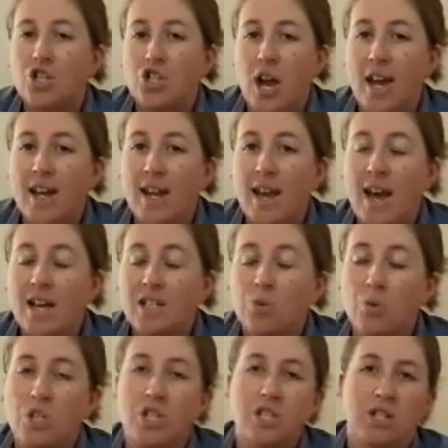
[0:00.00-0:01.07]
shade house,
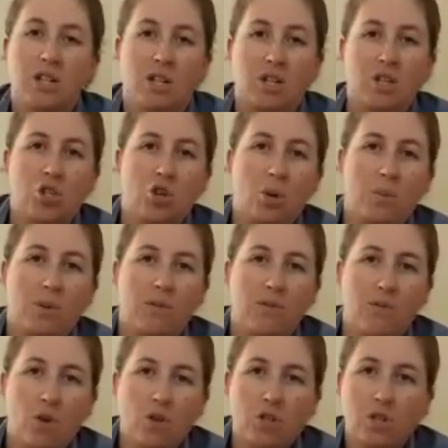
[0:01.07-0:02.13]
which isn't going to stop the
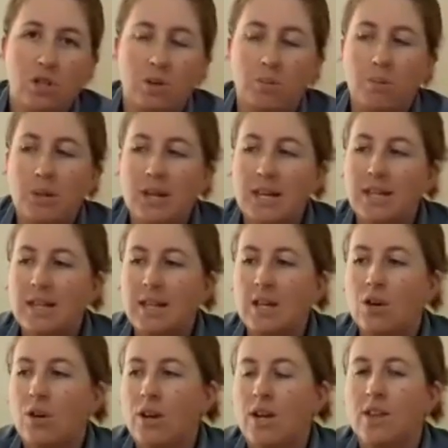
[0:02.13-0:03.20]
frost
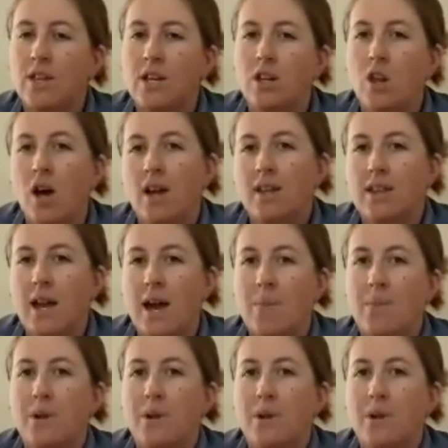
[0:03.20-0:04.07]
completely or anything like that,